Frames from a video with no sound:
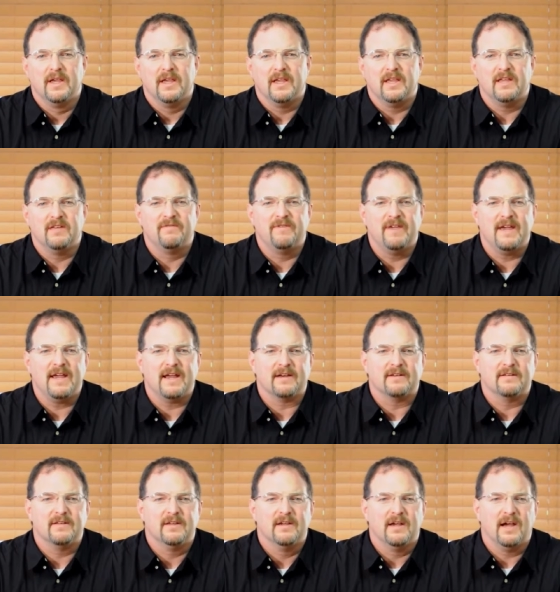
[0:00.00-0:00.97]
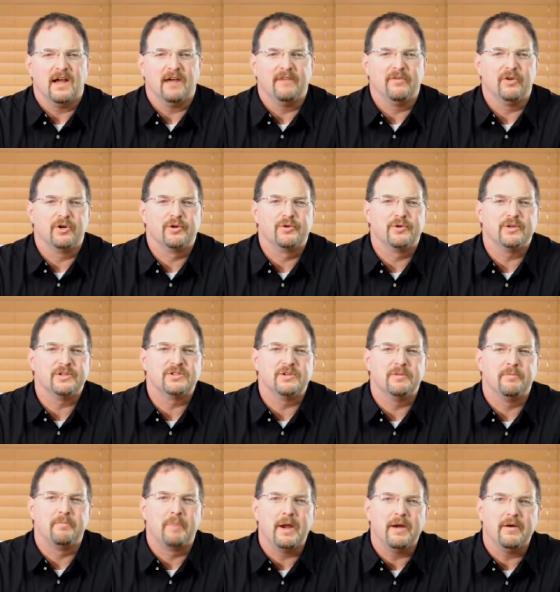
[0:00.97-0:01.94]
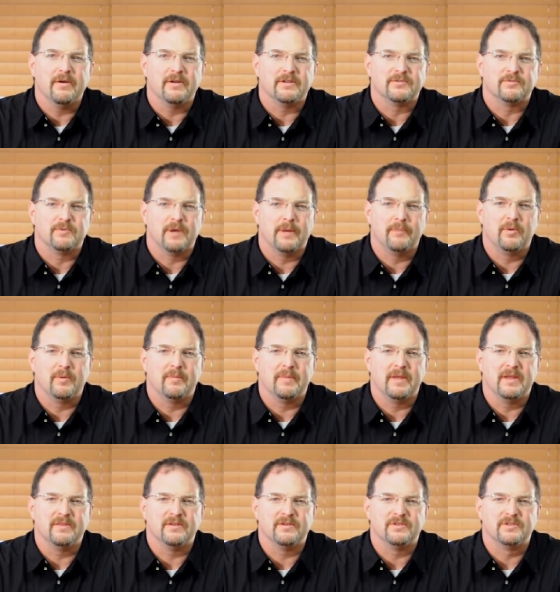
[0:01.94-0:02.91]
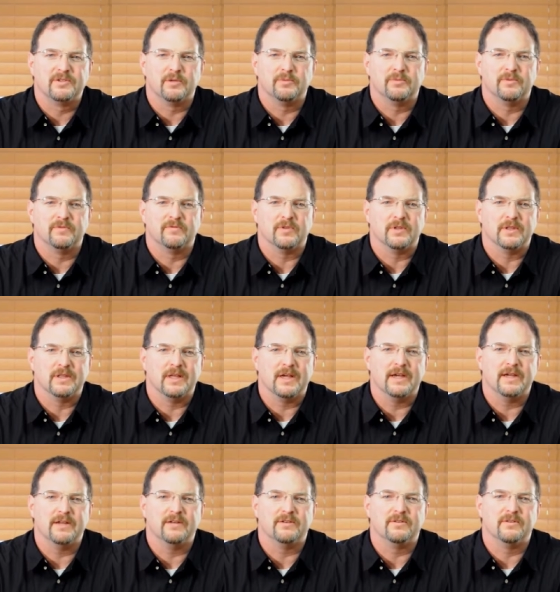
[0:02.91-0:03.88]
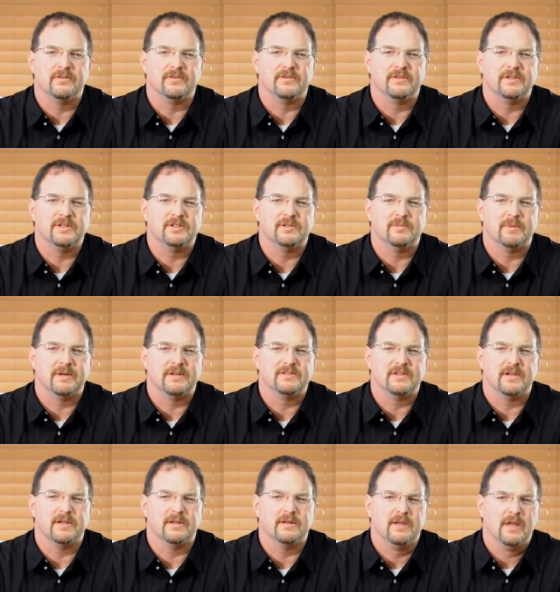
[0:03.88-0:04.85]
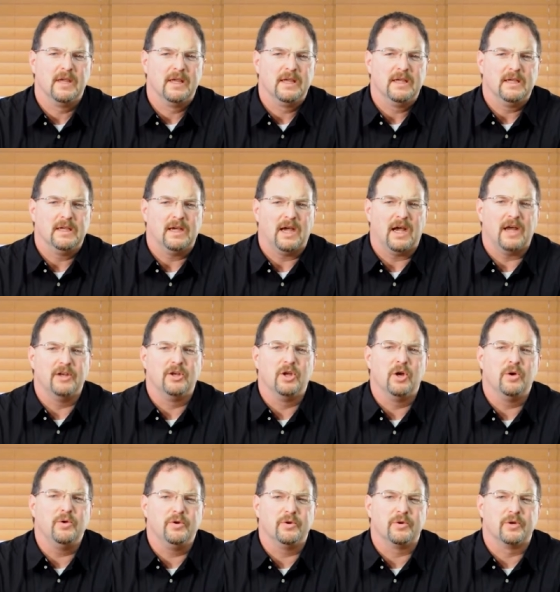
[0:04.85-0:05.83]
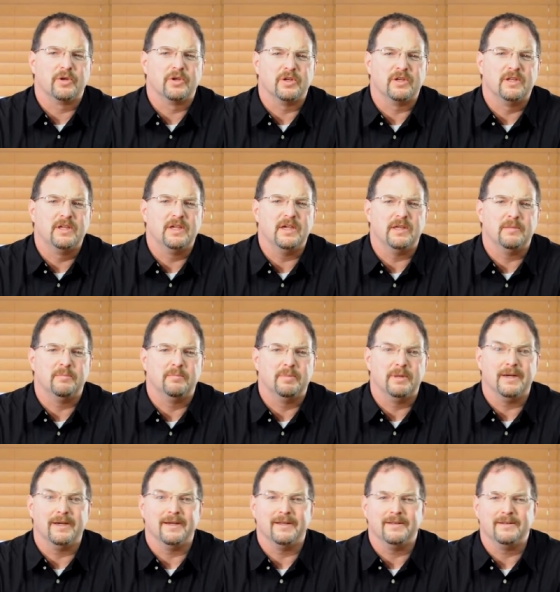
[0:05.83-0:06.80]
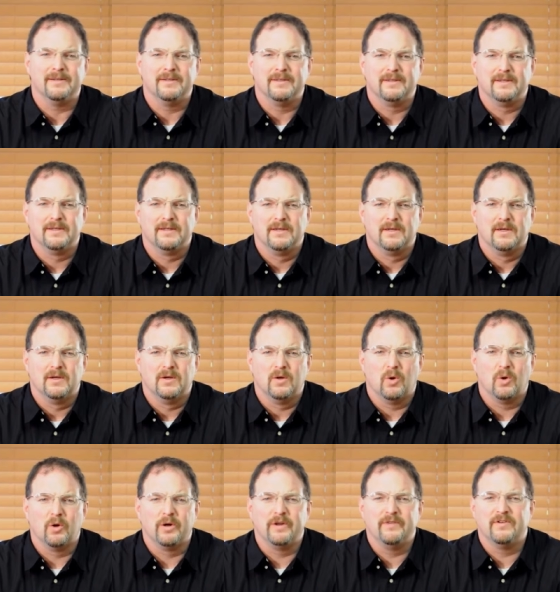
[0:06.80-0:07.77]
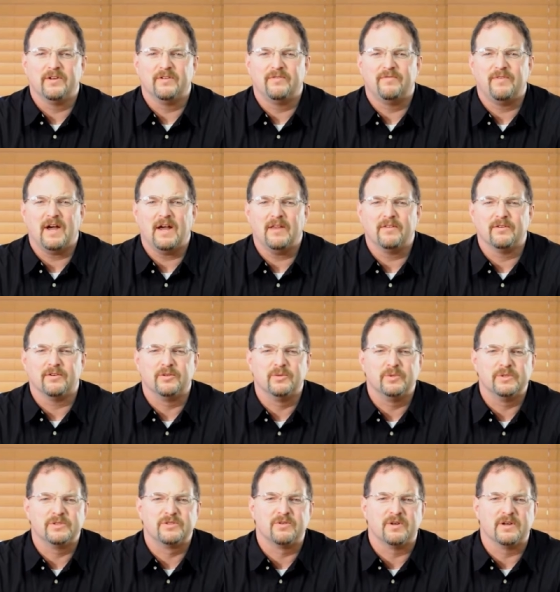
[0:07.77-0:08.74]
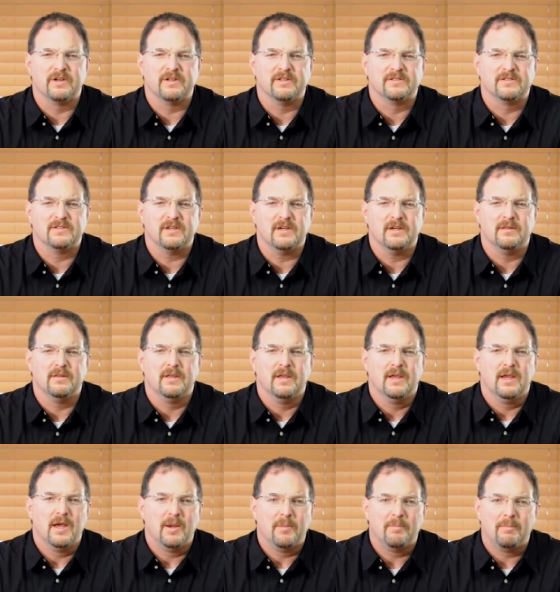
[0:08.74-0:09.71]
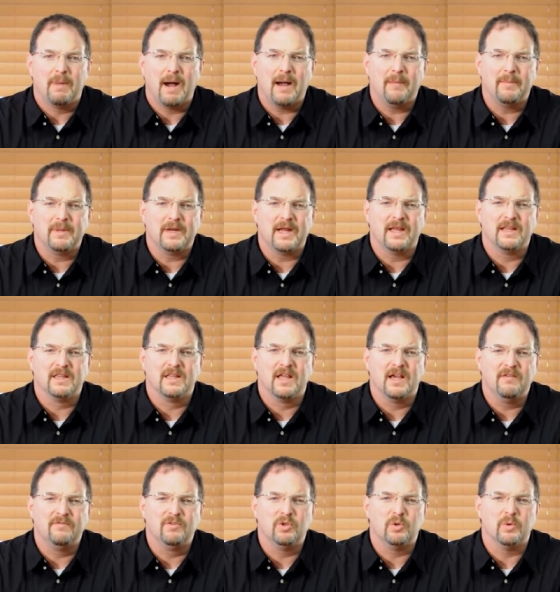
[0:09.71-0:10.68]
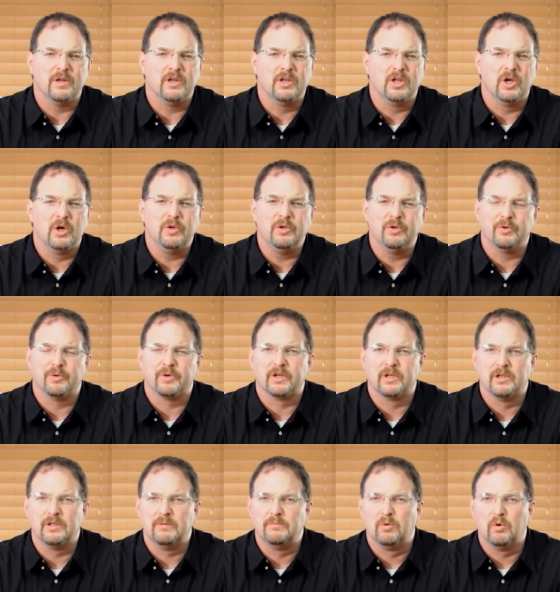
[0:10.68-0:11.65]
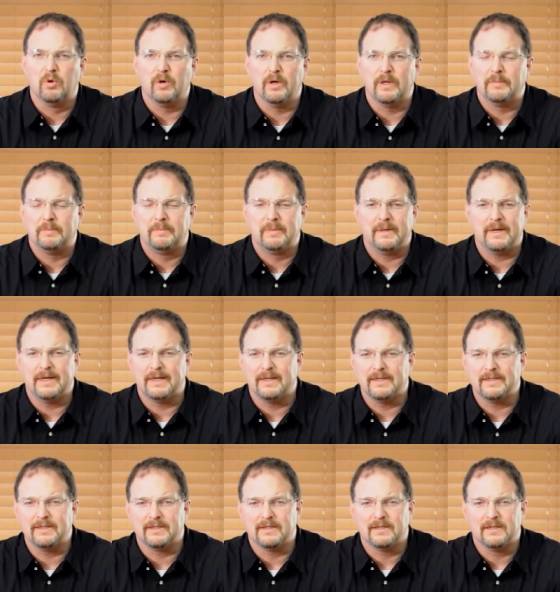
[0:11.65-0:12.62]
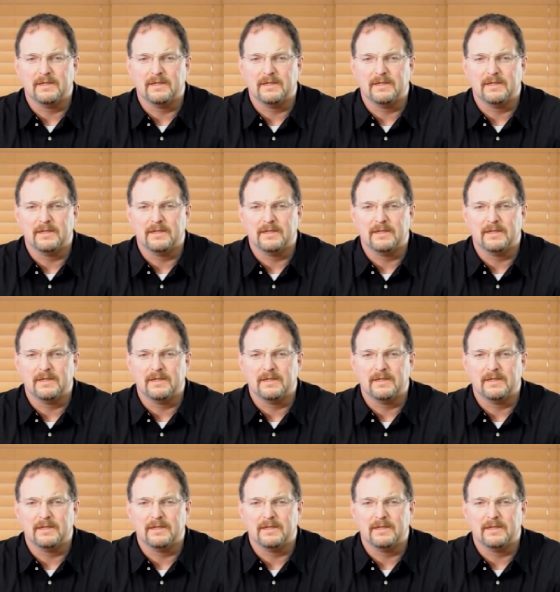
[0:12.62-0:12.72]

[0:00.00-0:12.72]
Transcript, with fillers: In fact, I've heard Christian parents reprimand their children for lying to their teacher by saying, I know you're a good kid, but, or even a father to his drunken son, Mom and I love you and know you're a good boy, but,